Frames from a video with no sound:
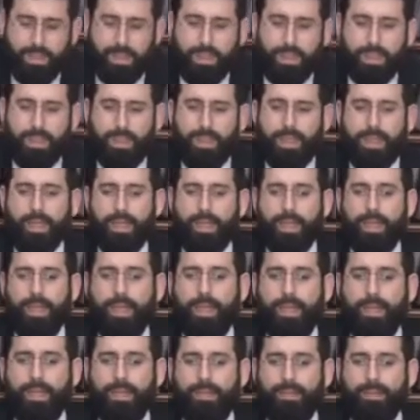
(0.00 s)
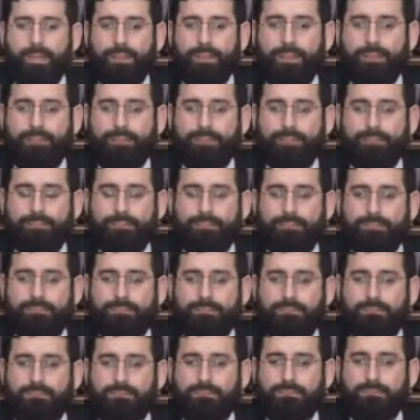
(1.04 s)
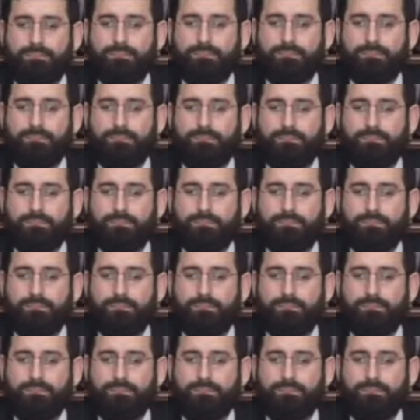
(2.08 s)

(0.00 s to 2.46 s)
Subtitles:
No one is speaking in this clip.